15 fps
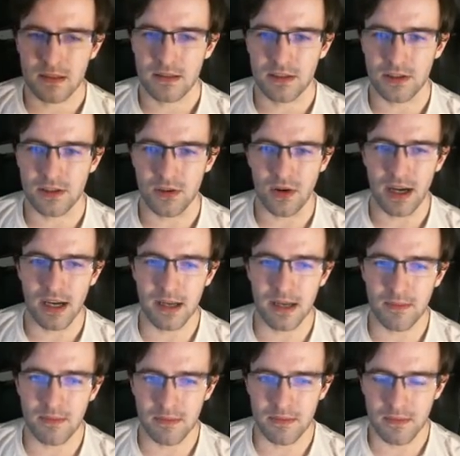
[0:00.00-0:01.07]
So
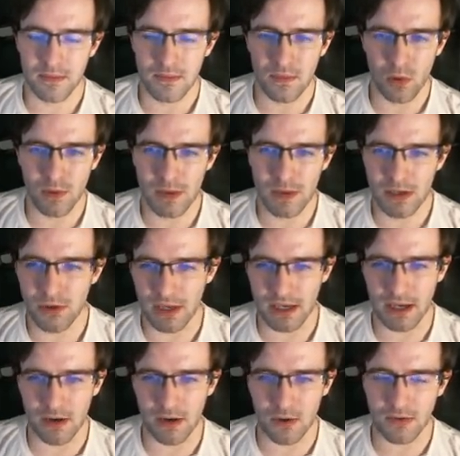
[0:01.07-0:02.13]
I'm... What am I doing
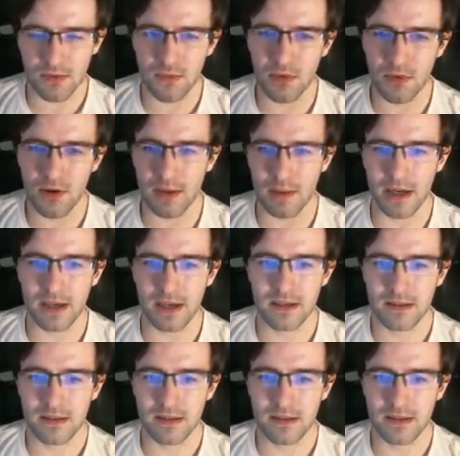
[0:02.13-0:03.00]
now? Where am I?